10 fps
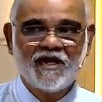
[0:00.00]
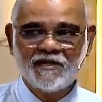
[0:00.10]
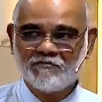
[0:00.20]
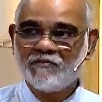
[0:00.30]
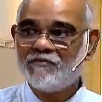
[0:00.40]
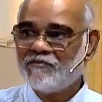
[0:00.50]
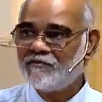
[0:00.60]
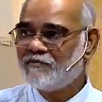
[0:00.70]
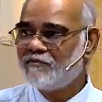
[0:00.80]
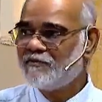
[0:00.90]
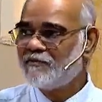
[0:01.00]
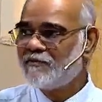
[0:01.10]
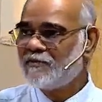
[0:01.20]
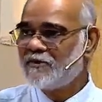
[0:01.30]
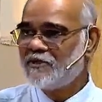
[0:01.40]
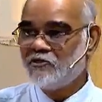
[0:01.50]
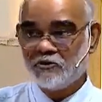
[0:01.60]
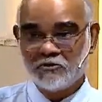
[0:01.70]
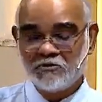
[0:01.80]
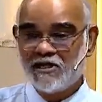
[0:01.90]
time.
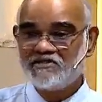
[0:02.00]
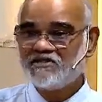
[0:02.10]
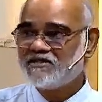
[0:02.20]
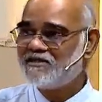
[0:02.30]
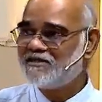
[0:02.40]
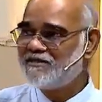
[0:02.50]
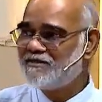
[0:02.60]
Don't rush it.